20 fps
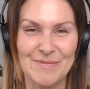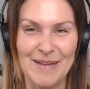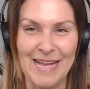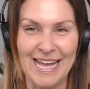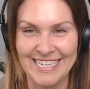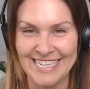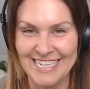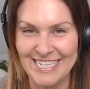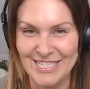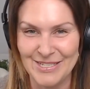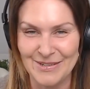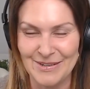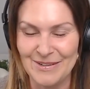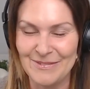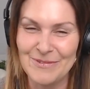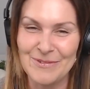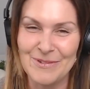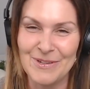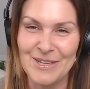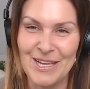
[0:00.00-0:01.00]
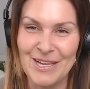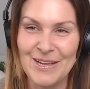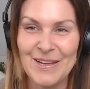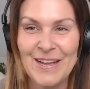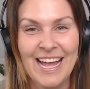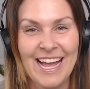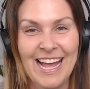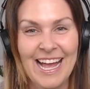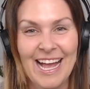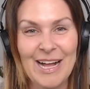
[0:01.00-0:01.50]
Anna is doing for you.
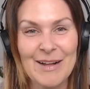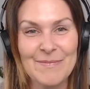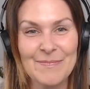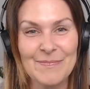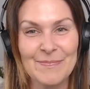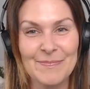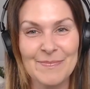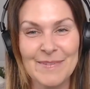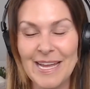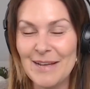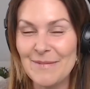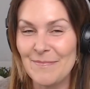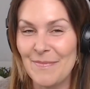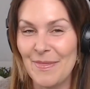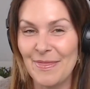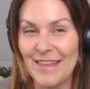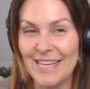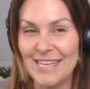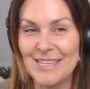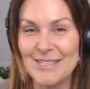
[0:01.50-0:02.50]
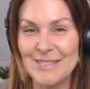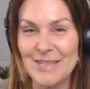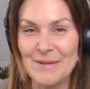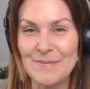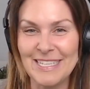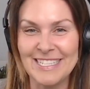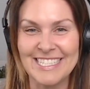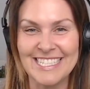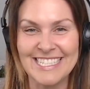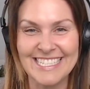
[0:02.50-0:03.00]
Thank you so
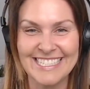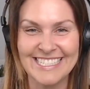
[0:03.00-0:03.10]
much.